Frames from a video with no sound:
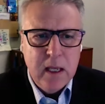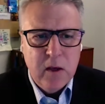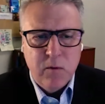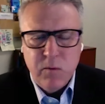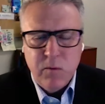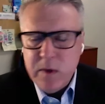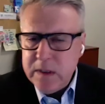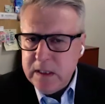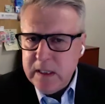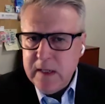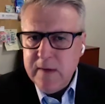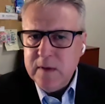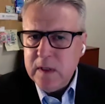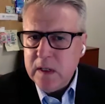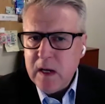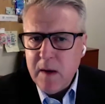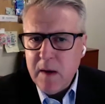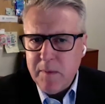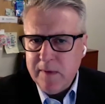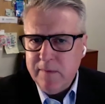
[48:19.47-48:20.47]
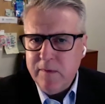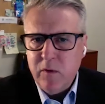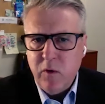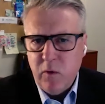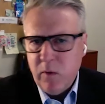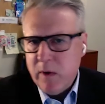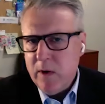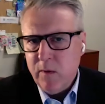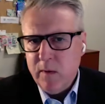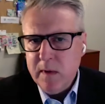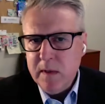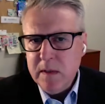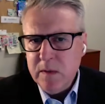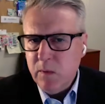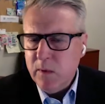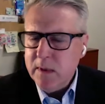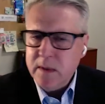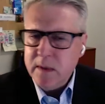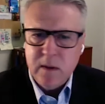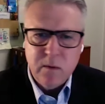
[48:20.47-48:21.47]
receives a couple of queries
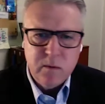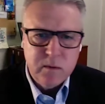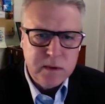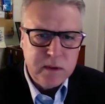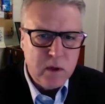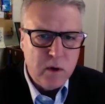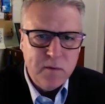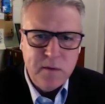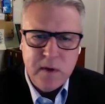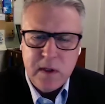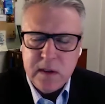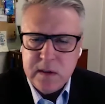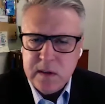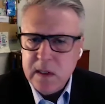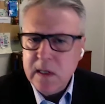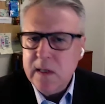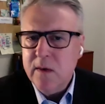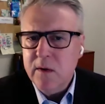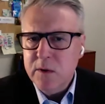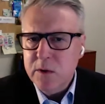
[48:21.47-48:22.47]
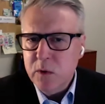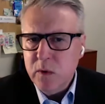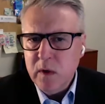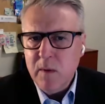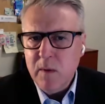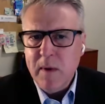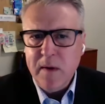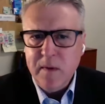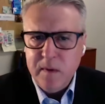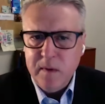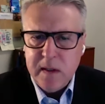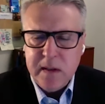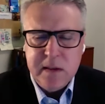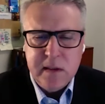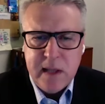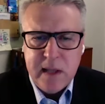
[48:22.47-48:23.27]
what do the Soviets think they're doing about this,